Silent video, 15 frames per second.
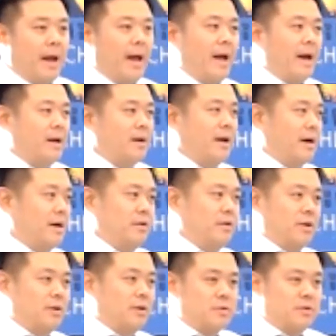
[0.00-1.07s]
And, you
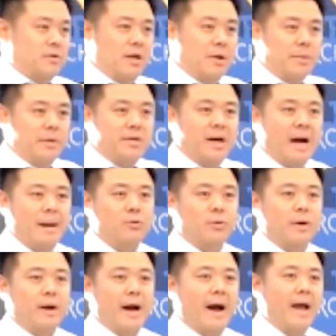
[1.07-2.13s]
know, there were times
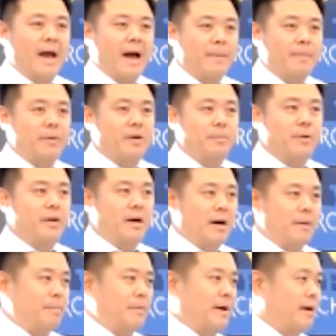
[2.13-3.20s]
when I happened to be
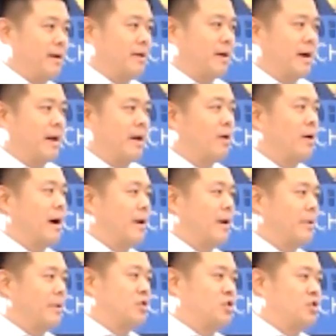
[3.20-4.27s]
up at all
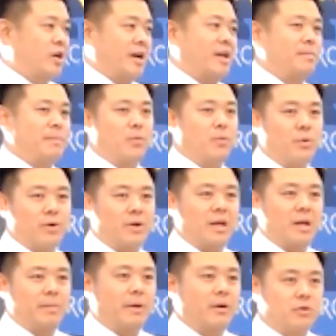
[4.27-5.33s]
hours checking my work
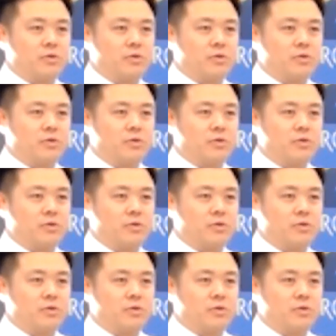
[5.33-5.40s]
email.